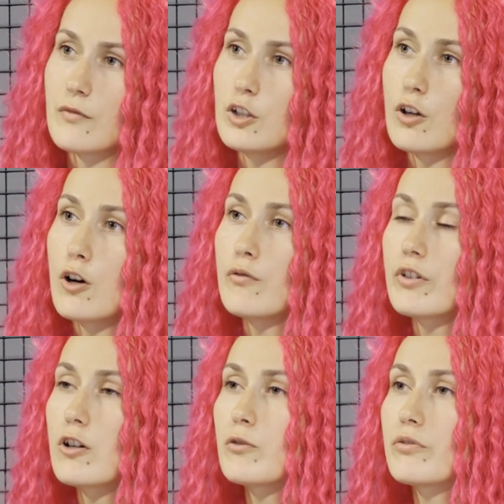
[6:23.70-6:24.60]
Your
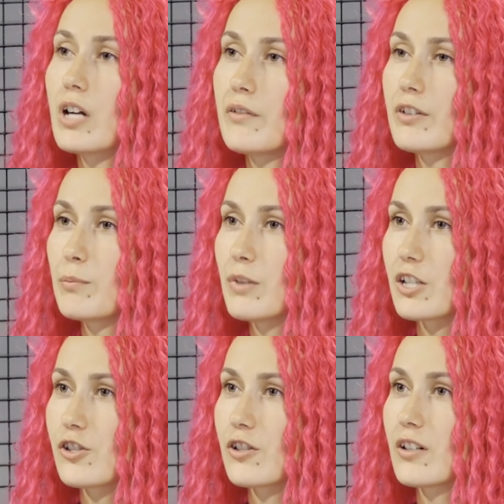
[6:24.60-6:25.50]
overall traffic
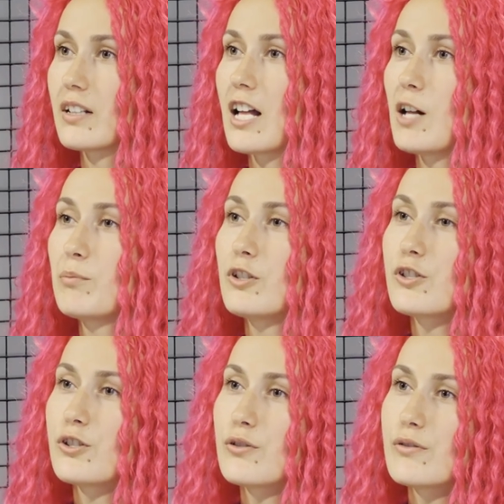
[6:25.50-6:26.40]
picture can help you
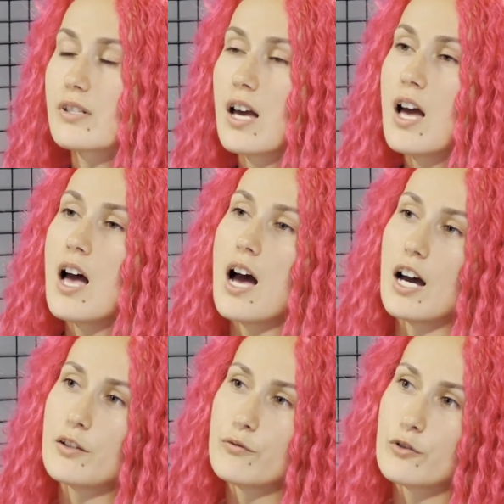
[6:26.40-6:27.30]
choose
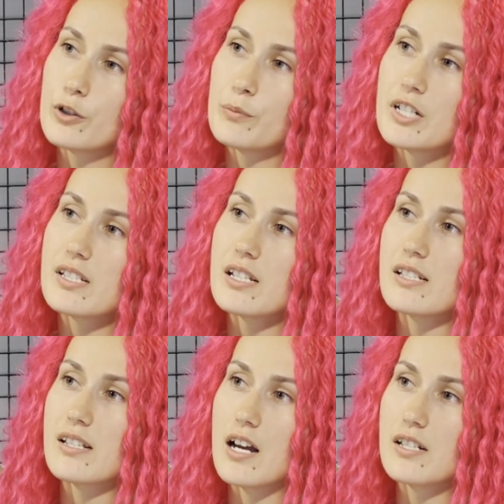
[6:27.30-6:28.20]
ad formats and
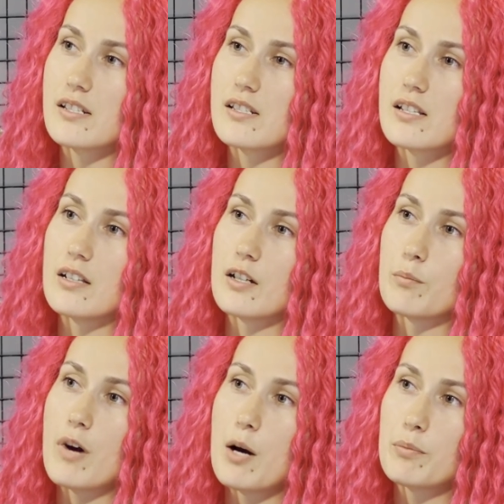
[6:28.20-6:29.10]
sizes that are
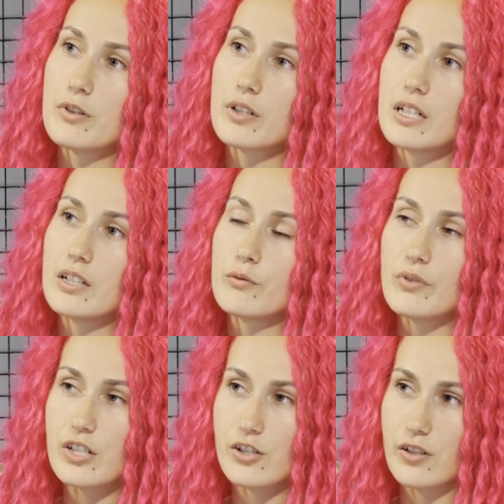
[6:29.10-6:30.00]
popular in the
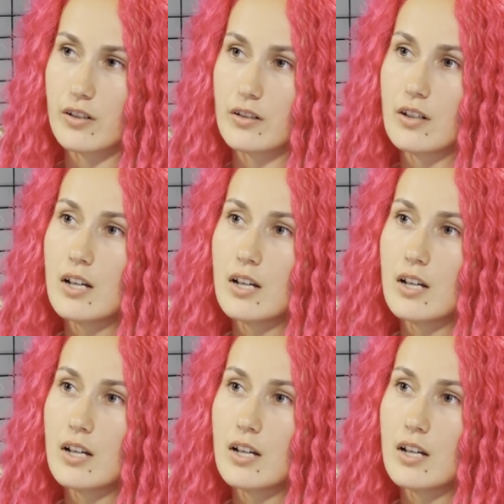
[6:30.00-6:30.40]
region,